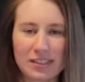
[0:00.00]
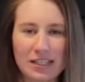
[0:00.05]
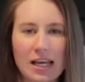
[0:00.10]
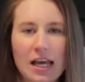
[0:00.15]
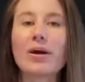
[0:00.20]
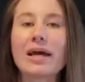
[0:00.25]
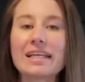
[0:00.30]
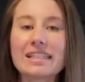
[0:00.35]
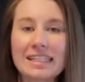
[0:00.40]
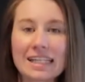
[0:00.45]

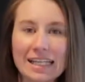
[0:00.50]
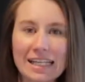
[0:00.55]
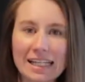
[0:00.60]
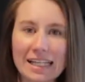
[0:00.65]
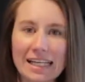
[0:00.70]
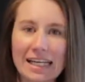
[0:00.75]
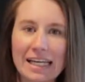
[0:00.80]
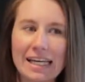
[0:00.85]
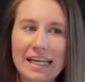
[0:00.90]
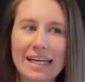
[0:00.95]

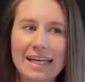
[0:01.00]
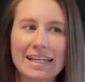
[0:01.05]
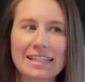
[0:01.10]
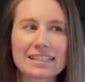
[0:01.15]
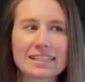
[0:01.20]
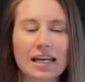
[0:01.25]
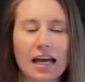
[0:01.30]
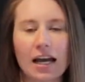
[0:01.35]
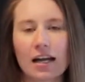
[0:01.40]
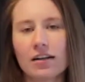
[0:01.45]
Basically,
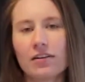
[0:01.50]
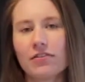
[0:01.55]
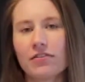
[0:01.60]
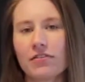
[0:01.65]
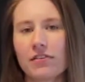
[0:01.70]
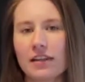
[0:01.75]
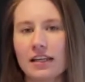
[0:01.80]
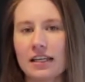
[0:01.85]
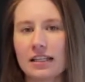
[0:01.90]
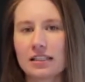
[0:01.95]
it's kind of
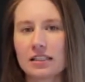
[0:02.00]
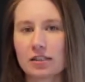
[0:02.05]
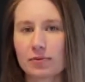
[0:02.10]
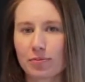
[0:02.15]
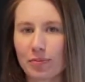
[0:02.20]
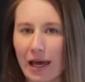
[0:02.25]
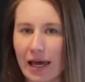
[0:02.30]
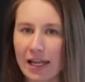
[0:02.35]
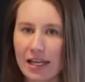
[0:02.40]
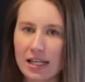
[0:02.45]
the
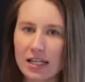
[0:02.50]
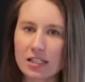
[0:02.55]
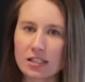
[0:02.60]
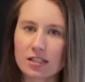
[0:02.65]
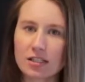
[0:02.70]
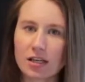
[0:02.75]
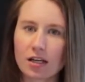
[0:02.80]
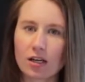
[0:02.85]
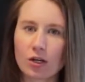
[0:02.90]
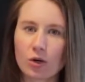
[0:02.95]
Spanish
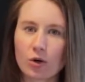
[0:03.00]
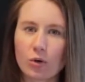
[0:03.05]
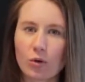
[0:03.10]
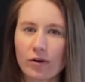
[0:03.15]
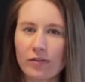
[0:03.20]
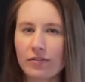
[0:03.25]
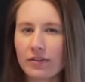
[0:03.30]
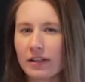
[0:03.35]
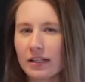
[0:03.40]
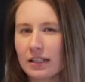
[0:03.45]

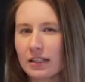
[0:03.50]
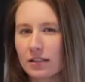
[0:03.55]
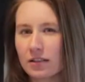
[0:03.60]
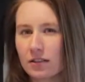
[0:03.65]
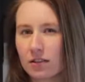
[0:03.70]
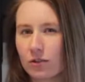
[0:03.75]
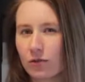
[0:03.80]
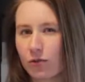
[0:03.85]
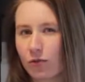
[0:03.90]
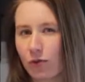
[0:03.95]
equivalent
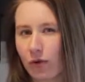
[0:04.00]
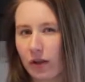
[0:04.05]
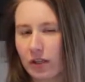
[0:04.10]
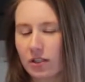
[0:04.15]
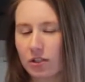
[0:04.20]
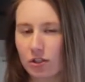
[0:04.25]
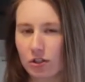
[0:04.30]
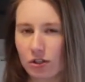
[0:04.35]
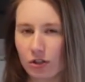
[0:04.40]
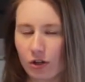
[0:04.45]
to
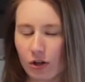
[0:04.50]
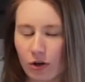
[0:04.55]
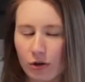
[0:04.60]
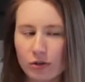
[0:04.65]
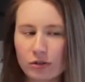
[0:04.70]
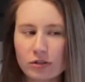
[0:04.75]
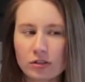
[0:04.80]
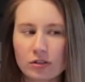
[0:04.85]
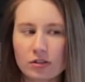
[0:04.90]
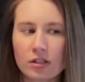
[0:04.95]
French
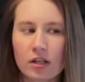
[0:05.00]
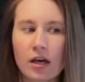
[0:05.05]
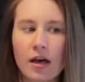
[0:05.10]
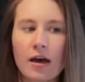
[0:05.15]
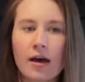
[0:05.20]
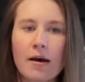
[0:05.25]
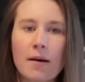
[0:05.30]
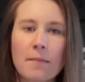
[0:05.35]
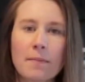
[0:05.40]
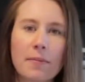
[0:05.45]
toast,
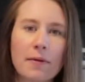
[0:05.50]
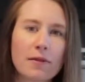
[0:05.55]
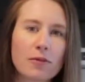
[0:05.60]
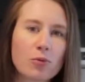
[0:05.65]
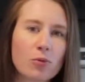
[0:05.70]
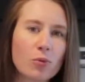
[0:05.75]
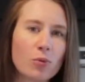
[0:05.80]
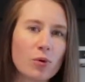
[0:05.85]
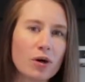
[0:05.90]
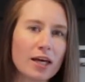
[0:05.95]

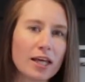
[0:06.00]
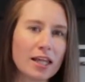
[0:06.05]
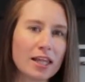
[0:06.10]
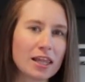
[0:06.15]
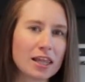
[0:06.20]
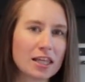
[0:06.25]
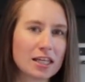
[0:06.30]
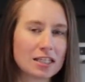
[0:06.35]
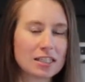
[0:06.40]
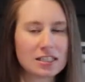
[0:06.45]
but
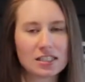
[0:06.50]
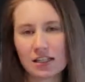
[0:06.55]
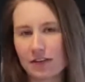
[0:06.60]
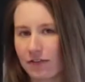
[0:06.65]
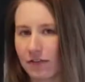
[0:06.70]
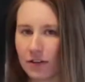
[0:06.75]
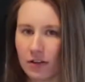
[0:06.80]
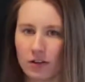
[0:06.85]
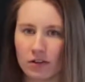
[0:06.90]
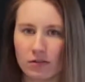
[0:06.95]
with
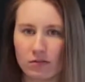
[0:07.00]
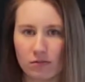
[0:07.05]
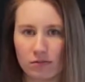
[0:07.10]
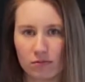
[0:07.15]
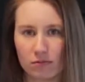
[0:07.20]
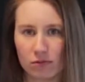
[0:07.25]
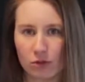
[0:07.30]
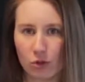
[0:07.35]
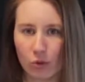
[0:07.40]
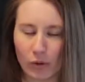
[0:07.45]
different
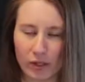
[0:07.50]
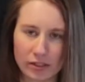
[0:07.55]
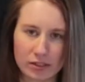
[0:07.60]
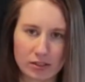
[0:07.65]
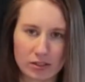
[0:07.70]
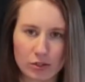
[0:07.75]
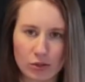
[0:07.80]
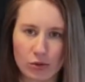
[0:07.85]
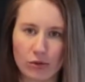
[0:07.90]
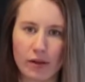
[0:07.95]

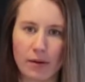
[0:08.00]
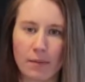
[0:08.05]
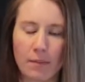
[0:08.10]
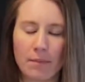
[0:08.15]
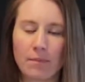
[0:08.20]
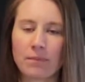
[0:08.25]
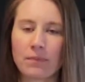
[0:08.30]
twists to them.